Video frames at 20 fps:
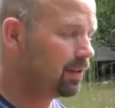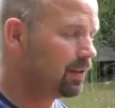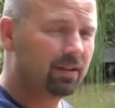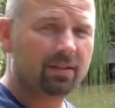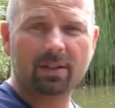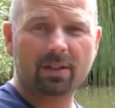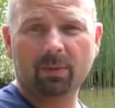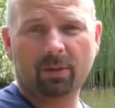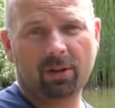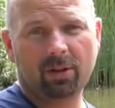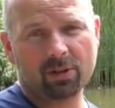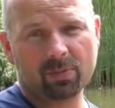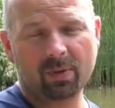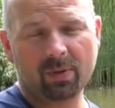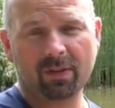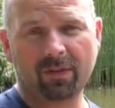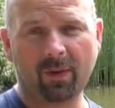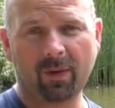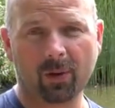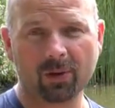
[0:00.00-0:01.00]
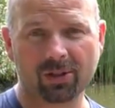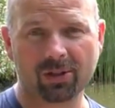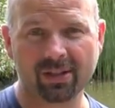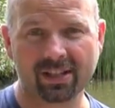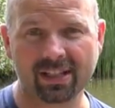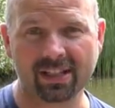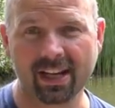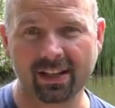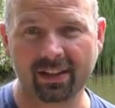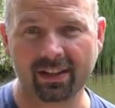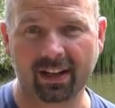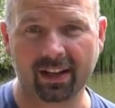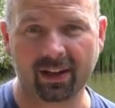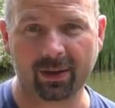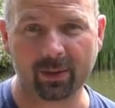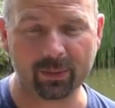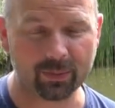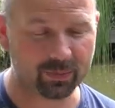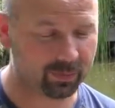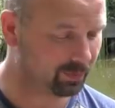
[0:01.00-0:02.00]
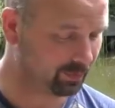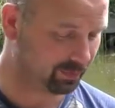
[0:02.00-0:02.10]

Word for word: because it would cost me a fortune to send that out.